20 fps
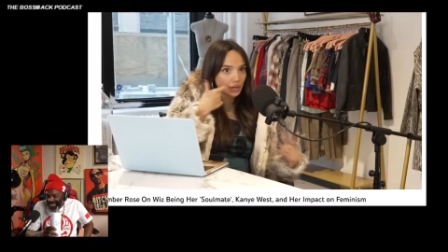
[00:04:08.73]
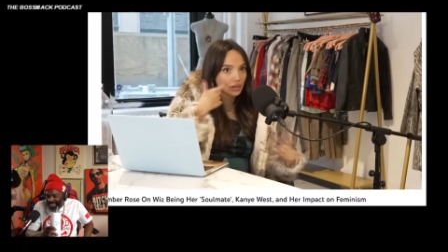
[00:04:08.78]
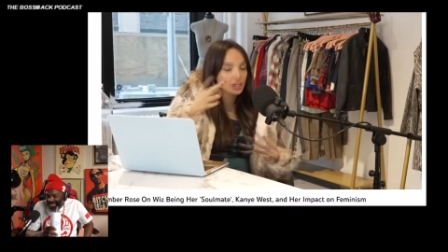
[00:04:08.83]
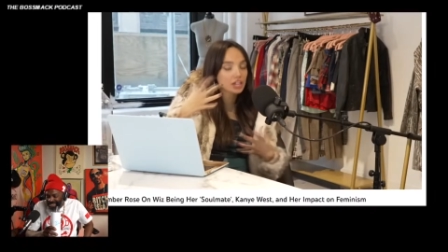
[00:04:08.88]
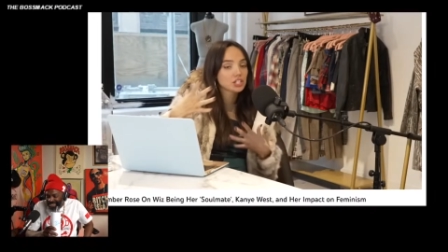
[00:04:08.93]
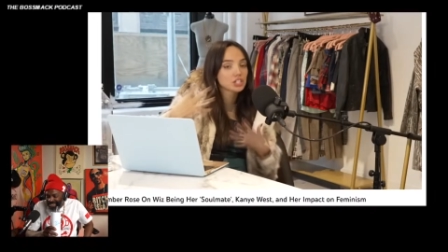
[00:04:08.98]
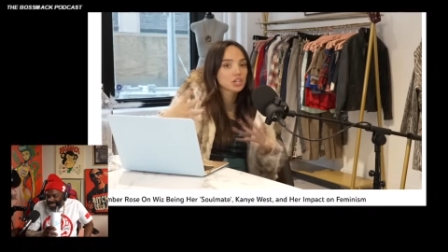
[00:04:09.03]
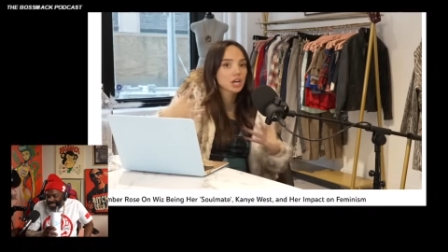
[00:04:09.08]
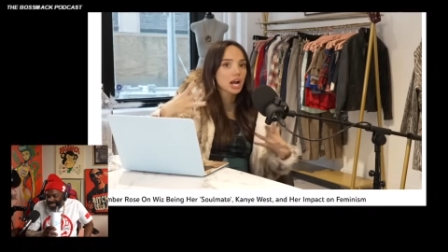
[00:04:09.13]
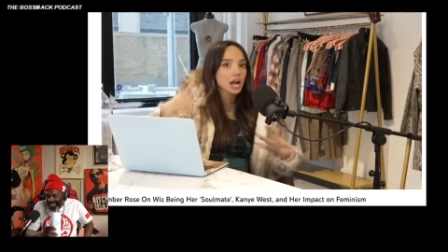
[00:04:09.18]

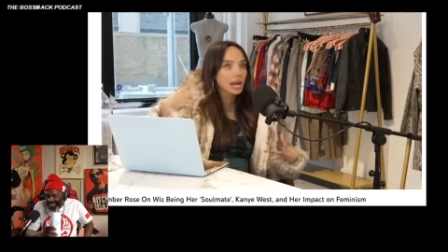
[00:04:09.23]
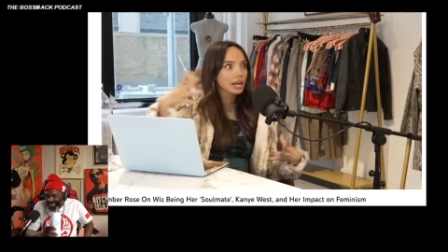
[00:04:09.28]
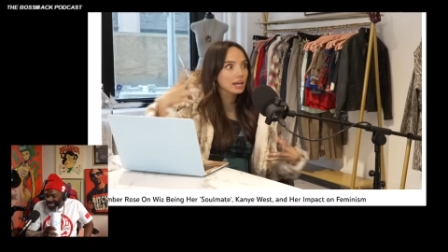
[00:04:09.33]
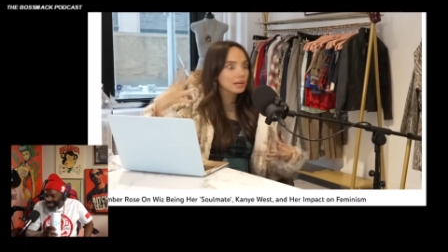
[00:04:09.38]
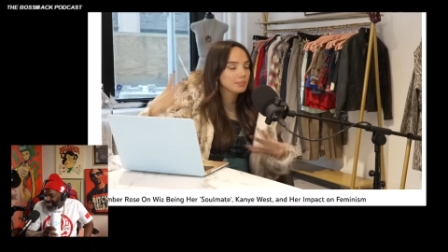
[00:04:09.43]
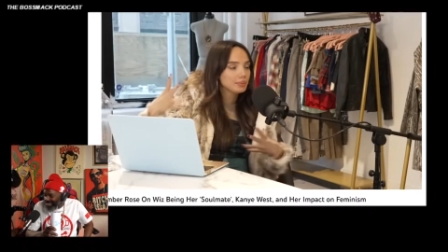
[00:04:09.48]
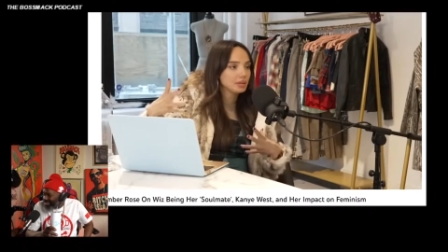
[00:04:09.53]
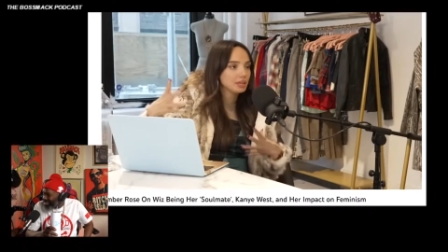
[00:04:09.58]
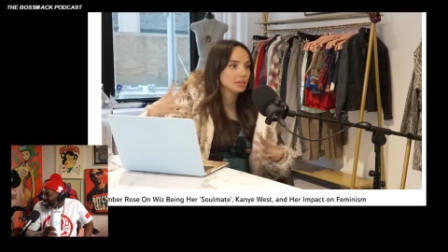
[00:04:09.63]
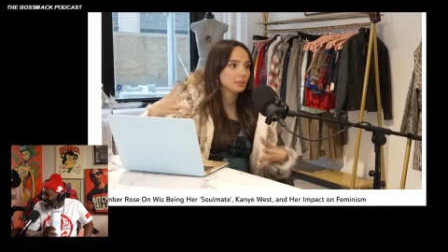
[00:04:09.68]
Mm-hmm. You're like
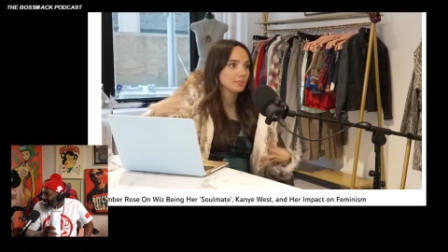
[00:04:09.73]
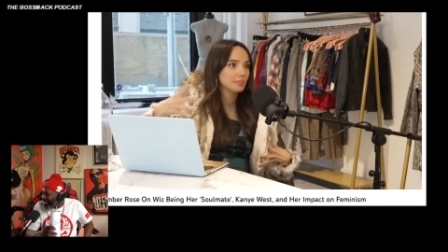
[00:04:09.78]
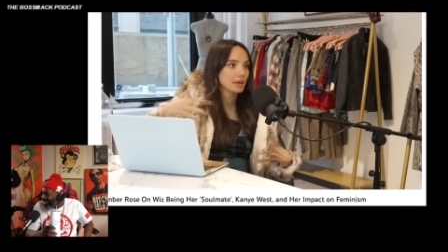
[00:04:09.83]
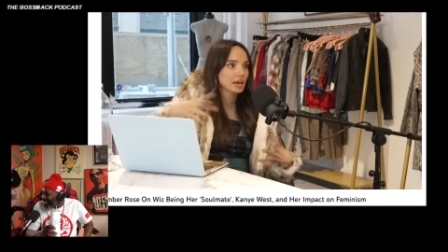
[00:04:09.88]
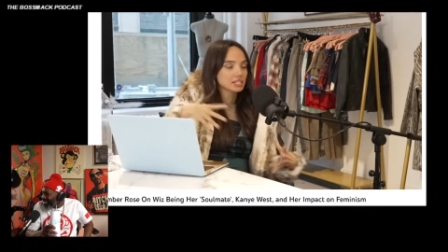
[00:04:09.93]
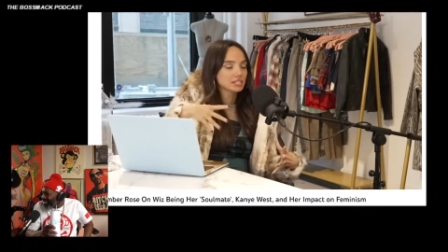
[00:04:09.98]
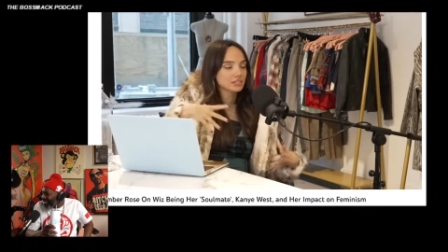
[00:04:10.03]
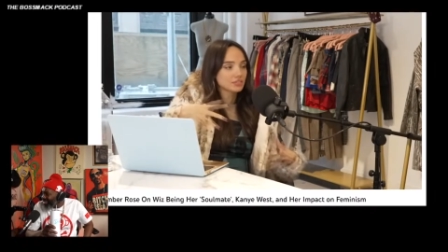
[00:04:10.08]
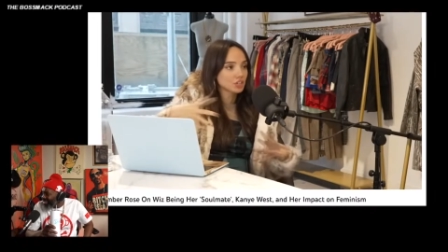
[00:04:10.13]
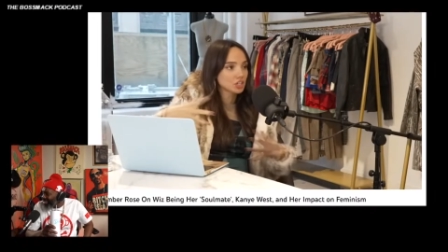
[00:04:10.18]
trying to
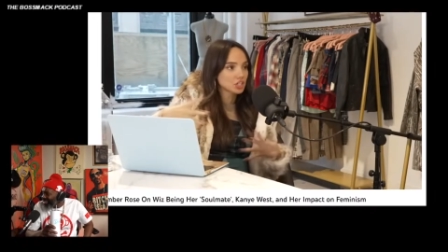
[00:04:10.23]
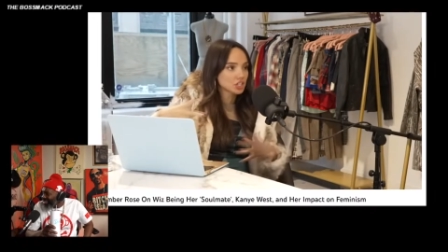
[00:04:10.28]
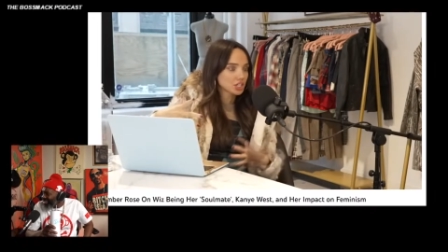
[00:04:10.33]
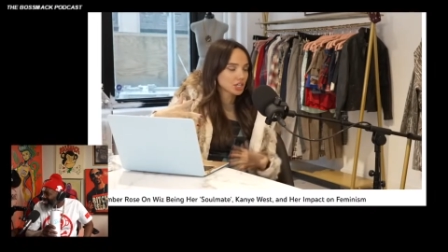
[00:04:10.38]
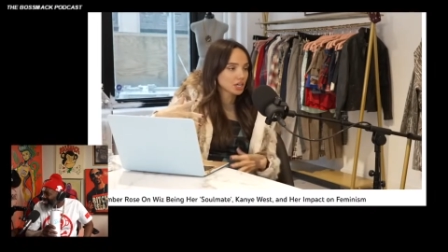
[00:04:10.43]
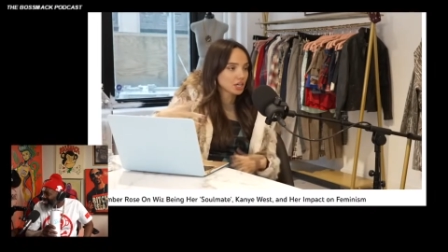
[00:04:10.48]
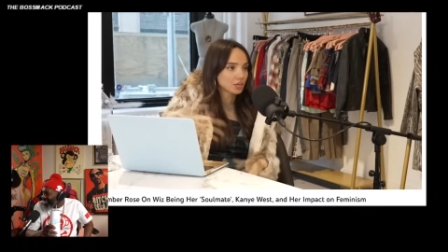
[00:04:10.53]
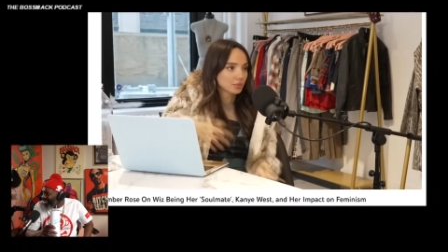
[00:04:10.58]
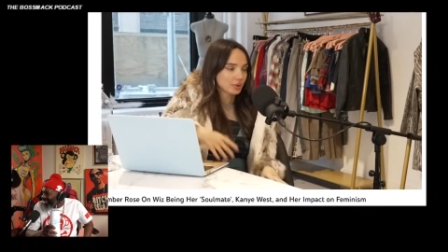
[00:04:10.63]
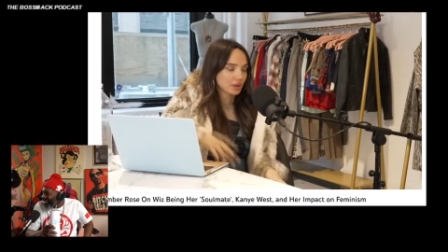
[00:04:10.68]
be the best
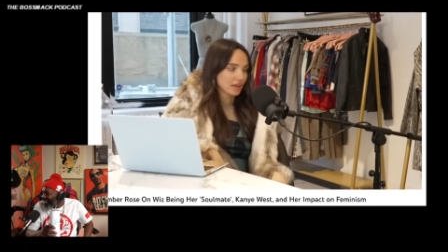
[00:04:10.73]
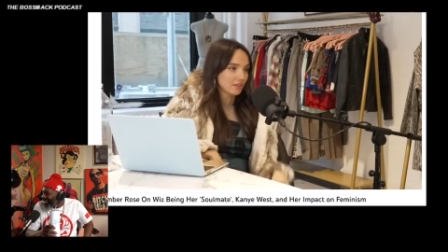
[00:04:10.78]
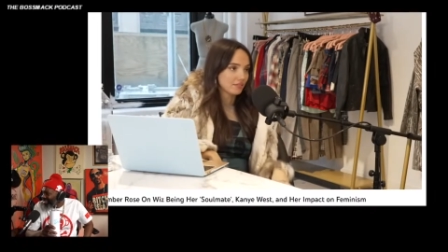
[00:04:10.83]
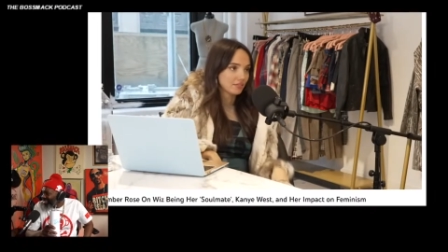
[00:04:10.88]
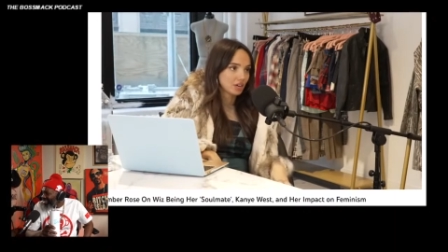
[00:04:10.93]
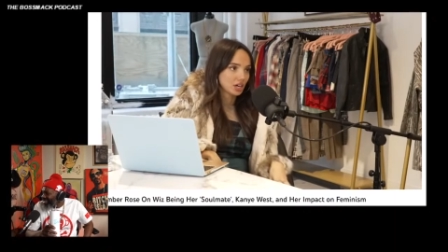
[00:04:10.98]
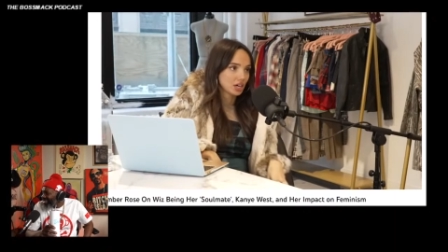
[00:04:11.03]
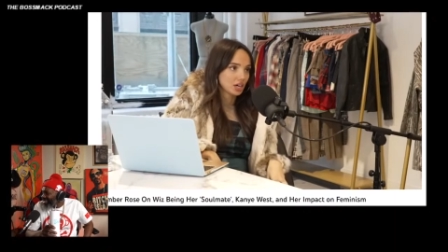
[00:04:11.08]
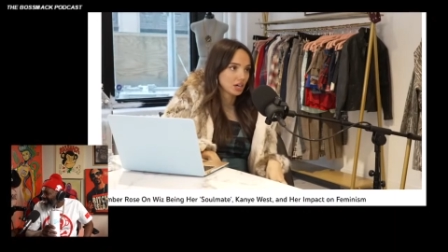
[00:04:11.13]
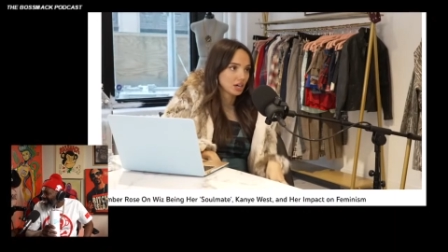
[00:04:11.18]
version
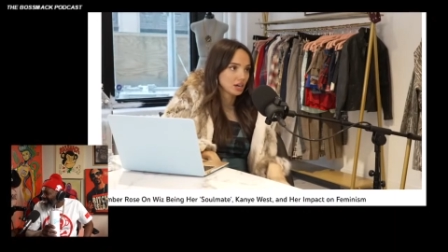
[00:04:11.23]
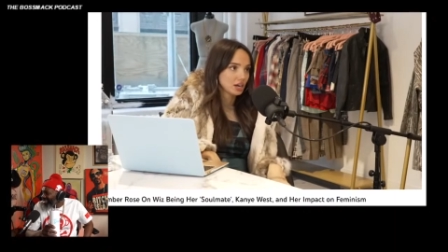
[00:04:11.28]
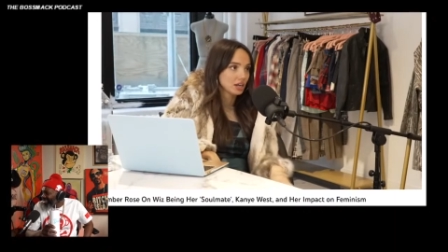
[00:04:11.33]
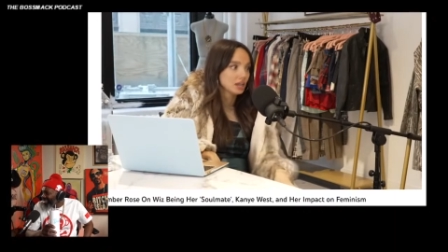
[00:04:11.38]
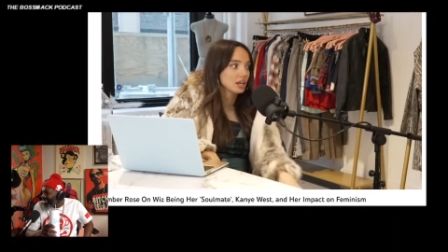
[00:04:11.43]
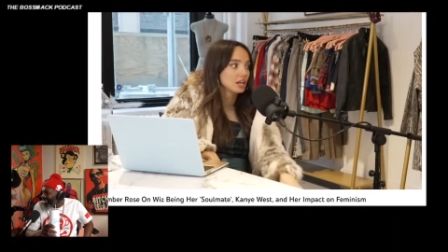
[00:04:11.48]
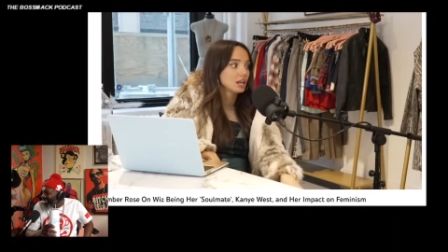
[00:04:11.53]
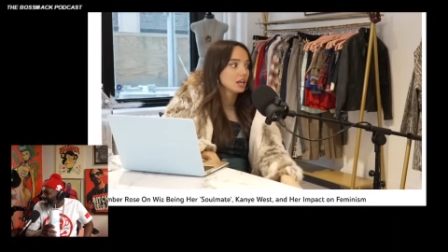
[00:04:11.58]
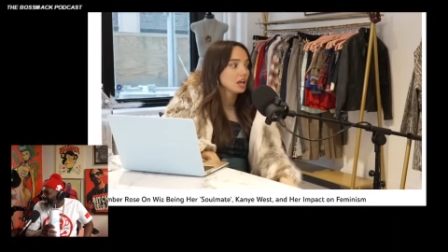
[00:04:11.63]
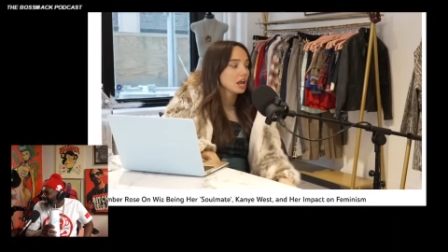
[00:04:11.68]
or
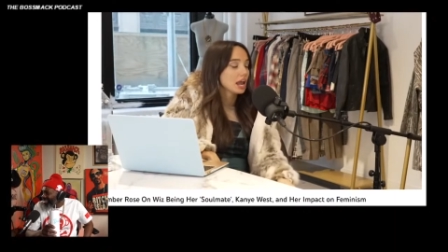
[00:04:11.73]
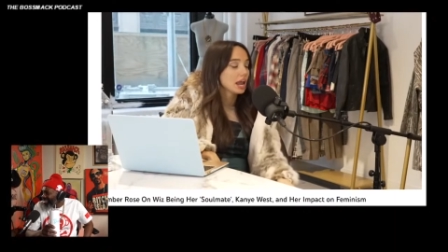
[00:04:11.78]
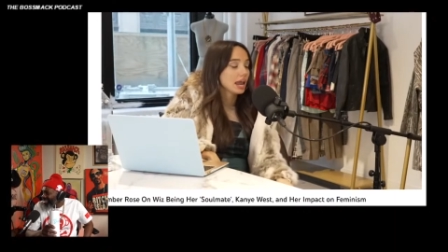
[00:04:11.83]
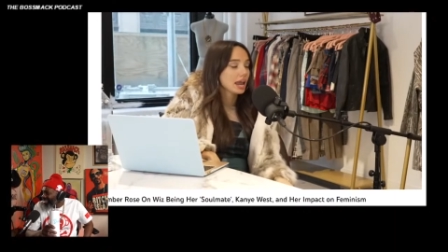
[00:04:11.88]
whatever.